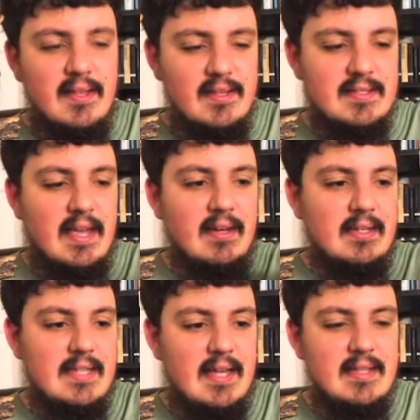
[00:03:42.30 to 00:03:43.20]
This is getting
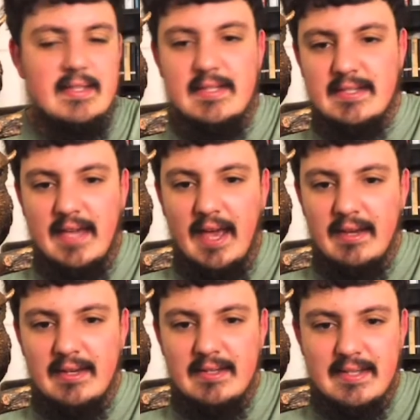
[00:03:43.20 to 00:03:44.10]
intense. This is
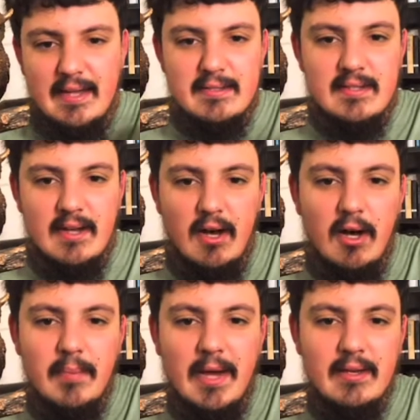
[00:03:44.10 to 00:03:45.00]
getting intense.
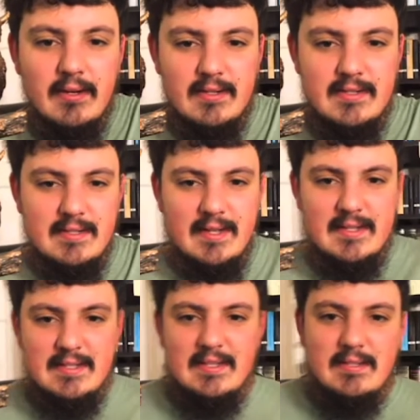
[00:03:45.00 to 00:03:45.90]
Oh my goodness.
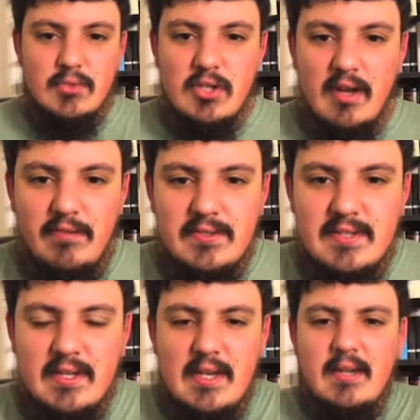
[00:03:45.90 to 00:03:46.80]
Let's get some shuffles
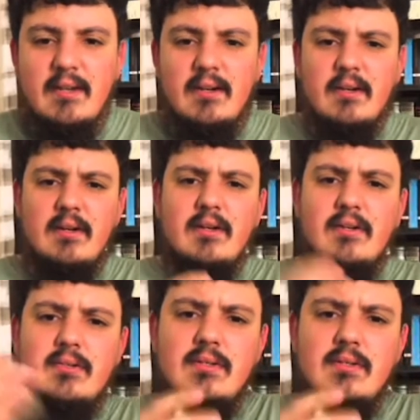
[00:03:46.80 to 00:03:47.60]
in here.